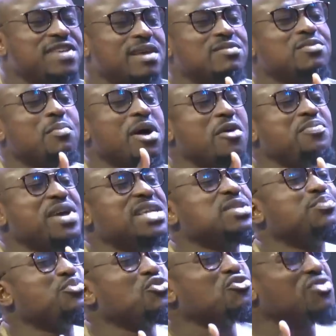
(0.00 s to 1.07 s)
of times myopia
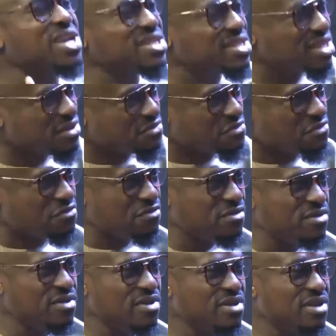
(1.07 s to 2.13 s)
is progressive.
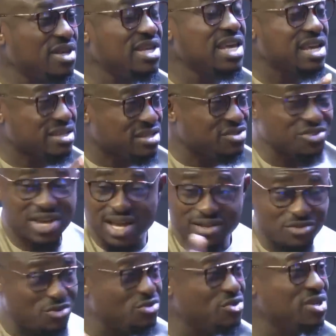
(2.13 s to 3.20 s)
Yes, you
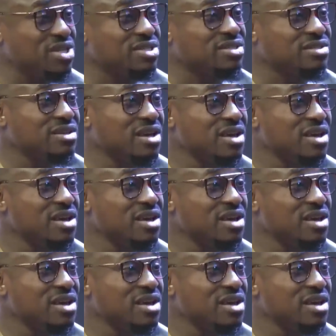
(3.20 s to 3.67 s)
can Google it.